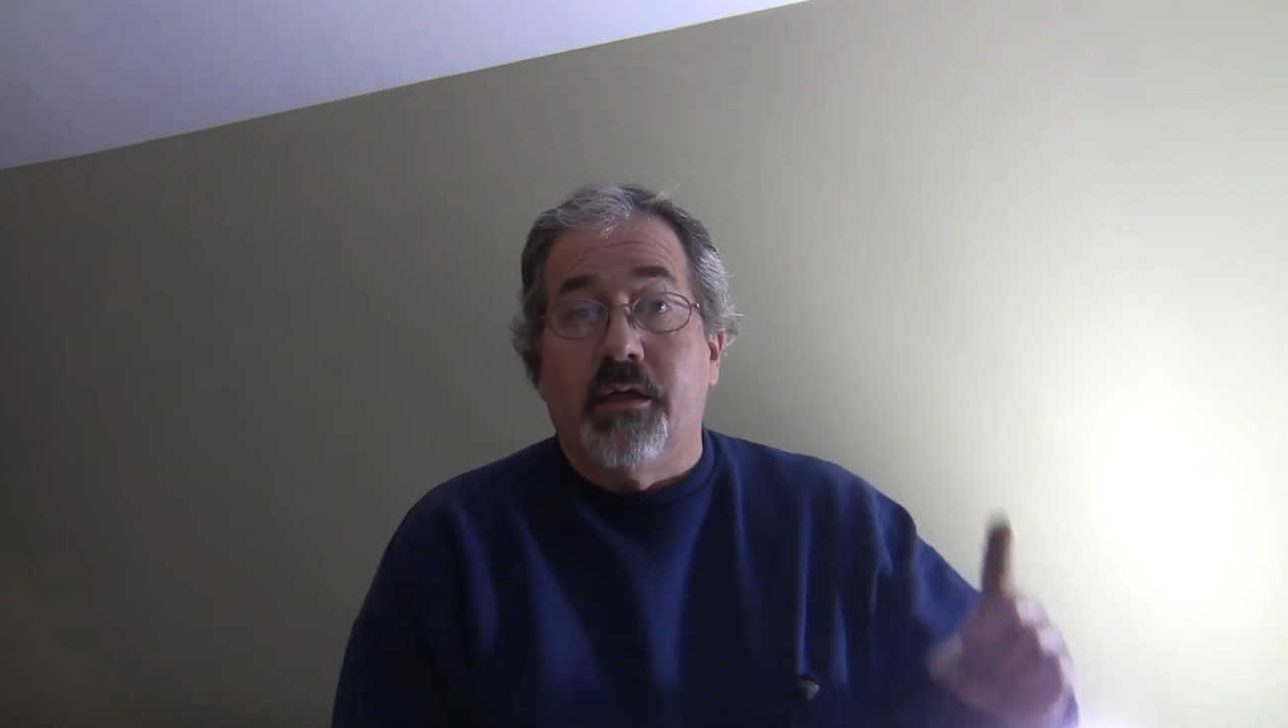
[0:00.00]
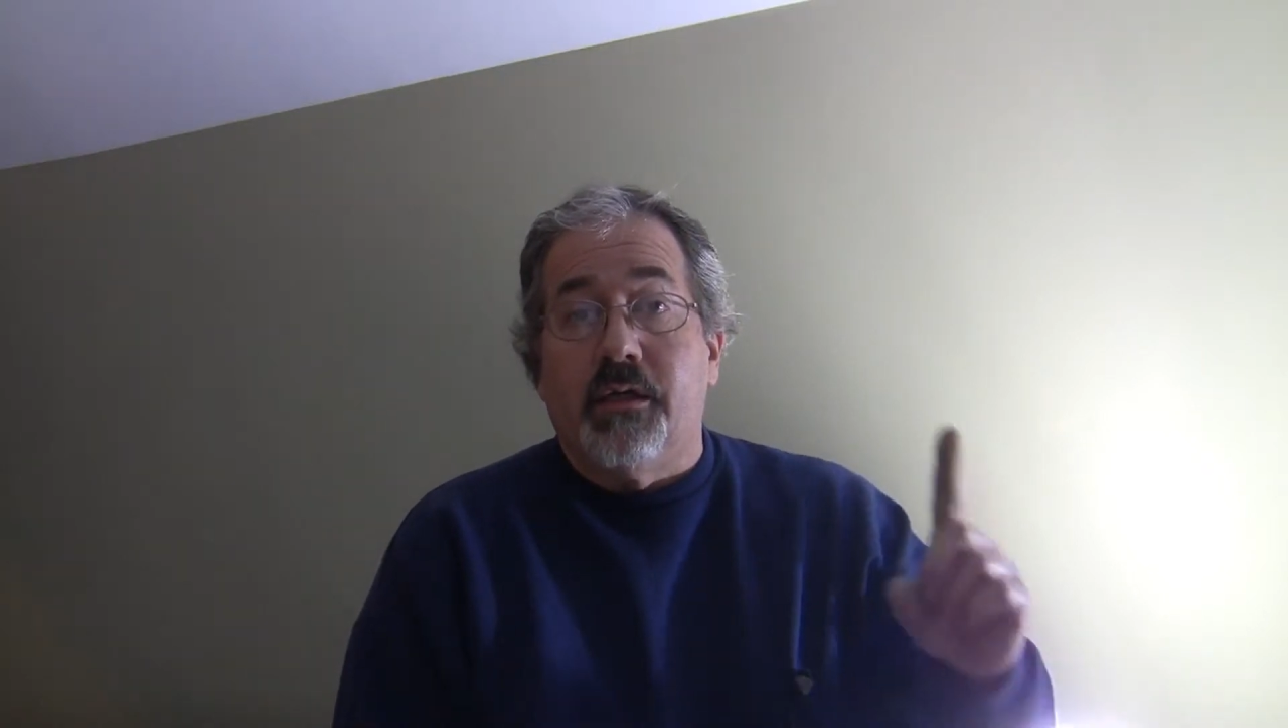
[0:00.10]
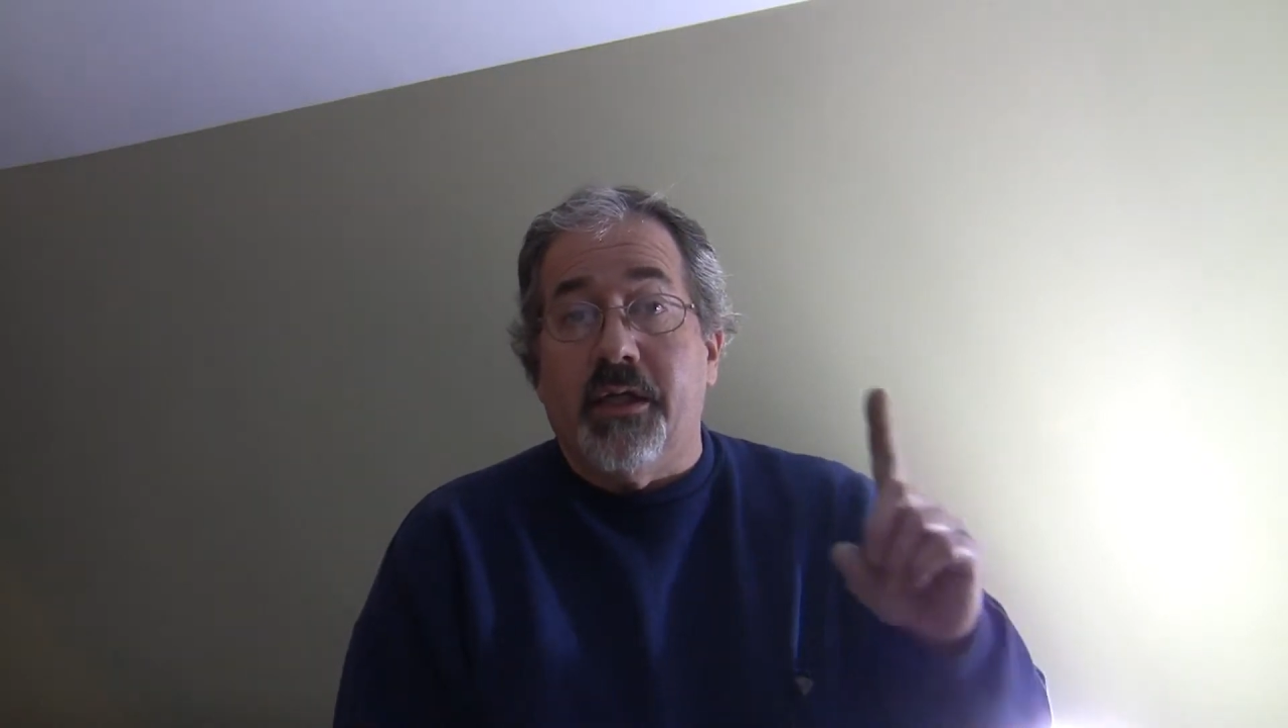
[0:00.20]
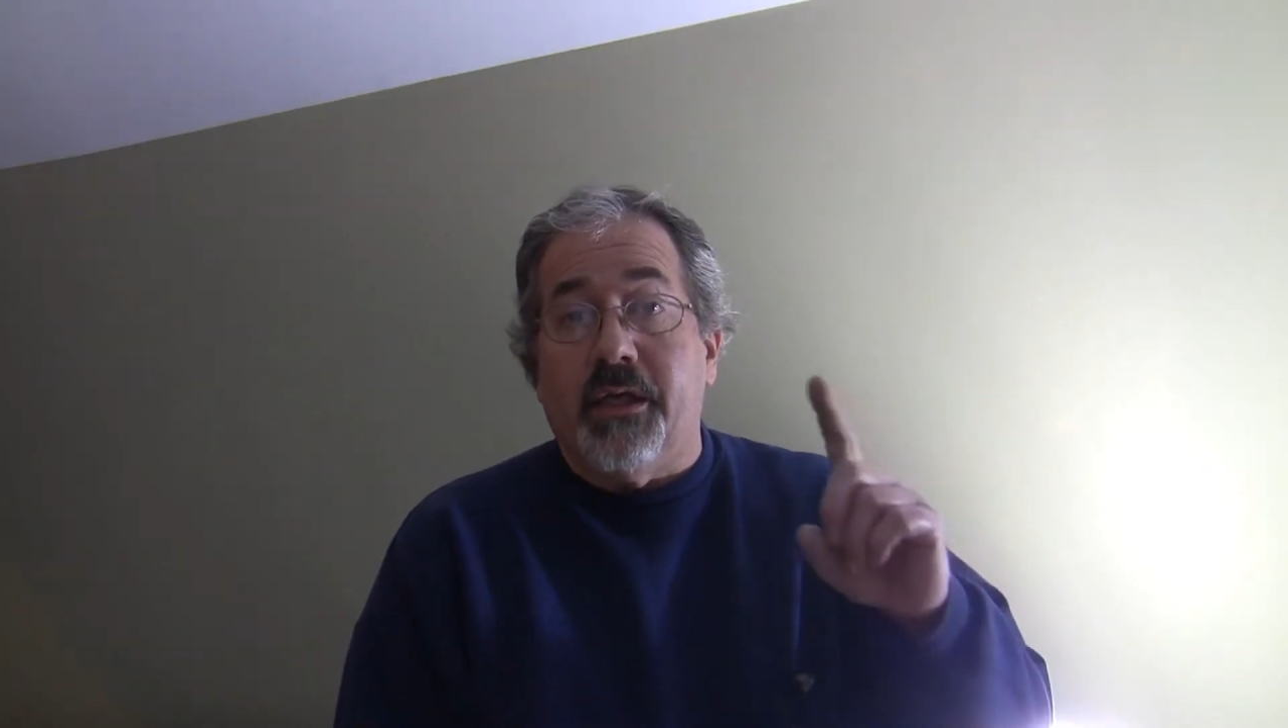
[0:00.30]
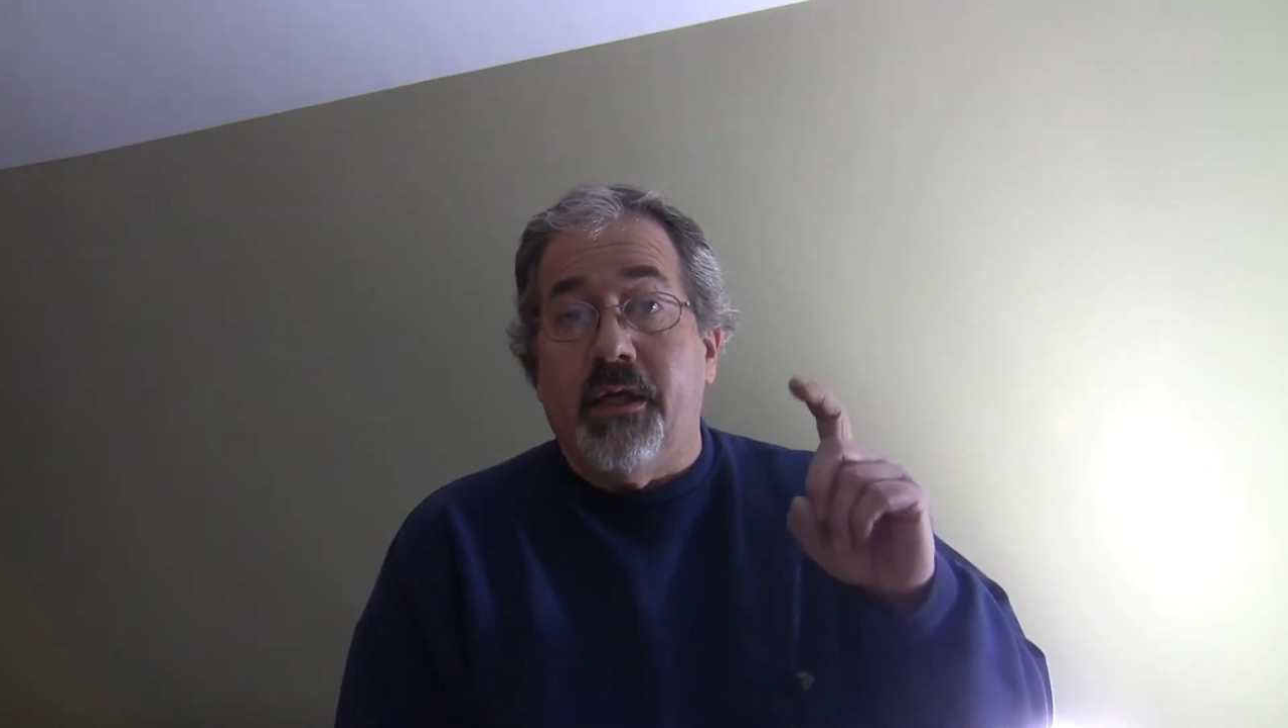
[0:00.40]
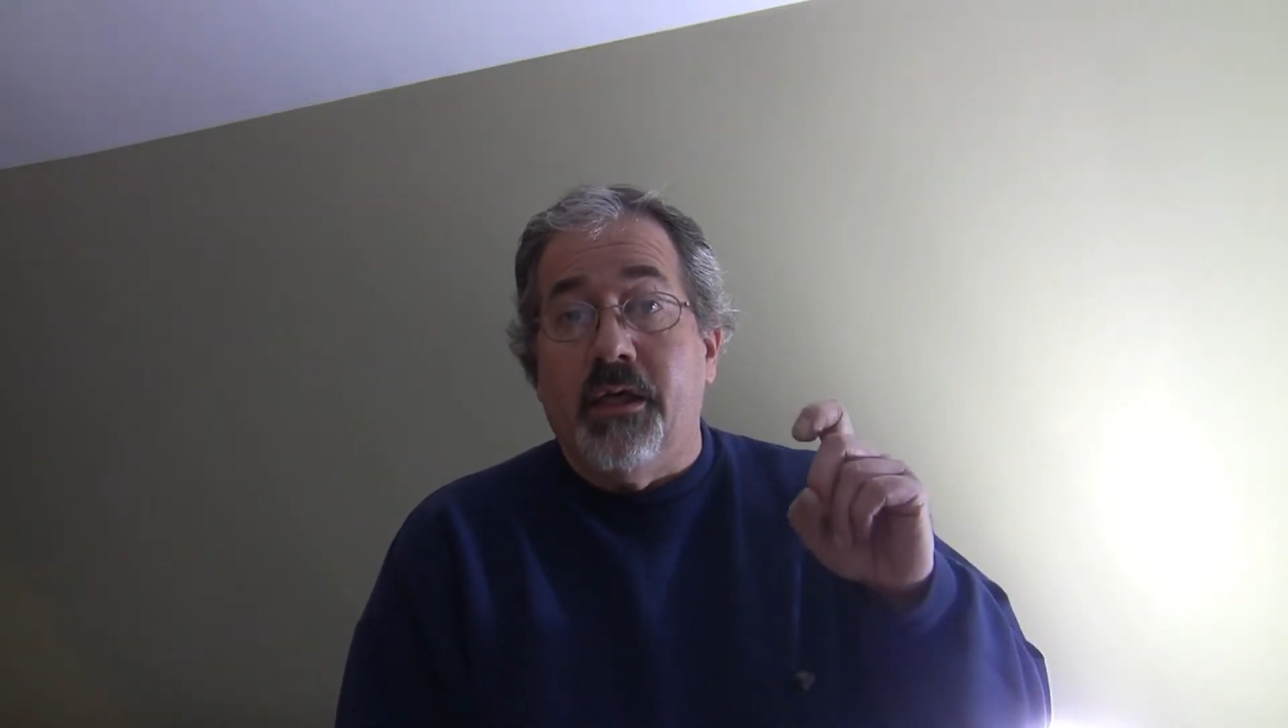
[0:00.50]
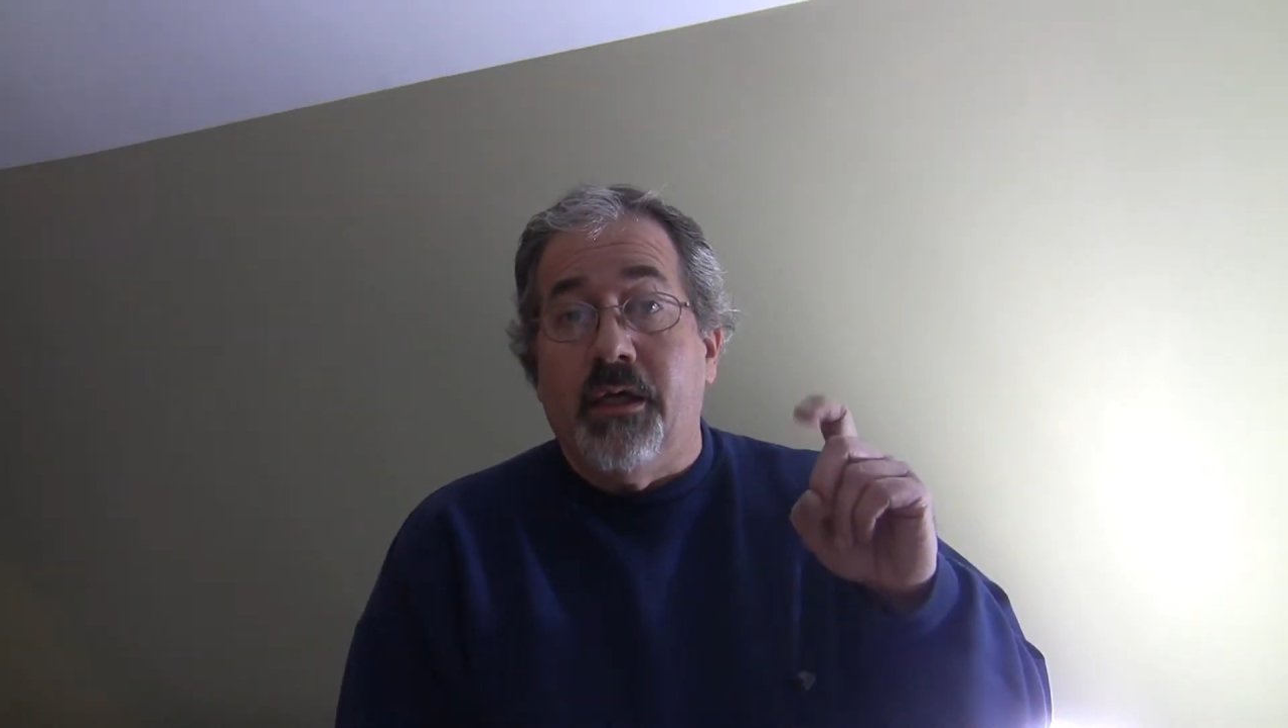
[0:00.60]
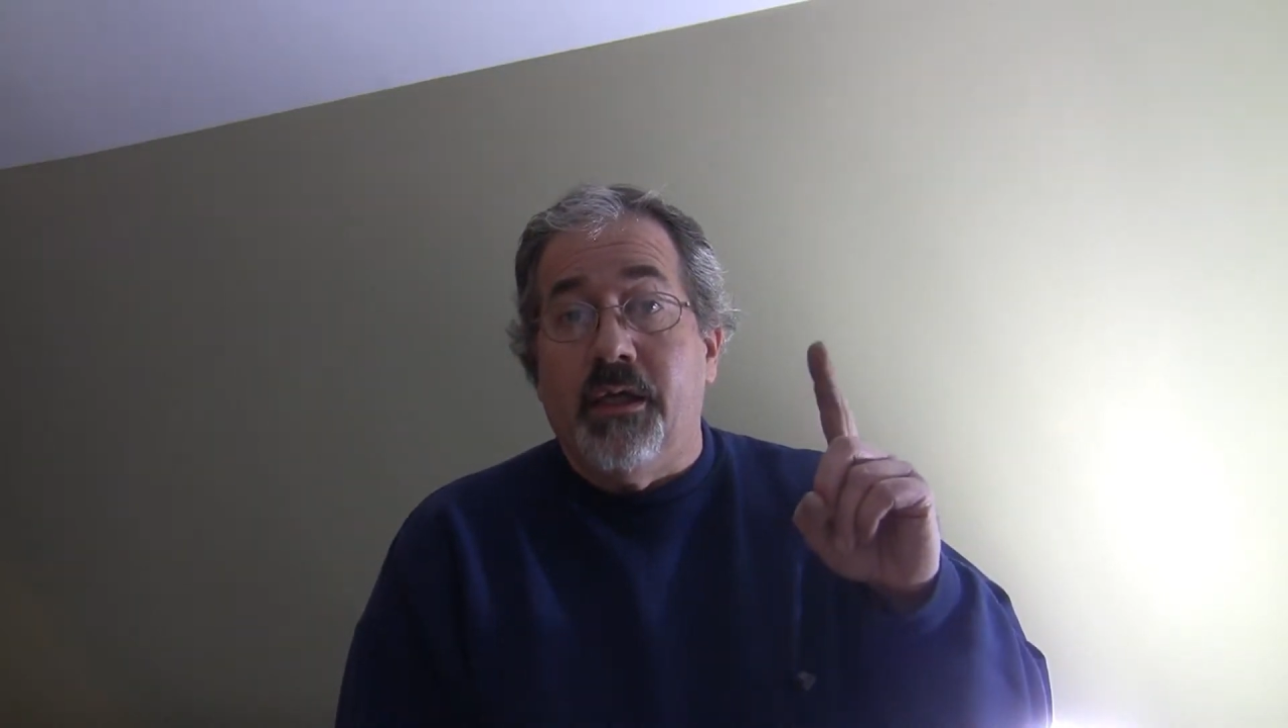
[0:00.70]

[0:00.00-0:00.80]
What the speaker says: clicking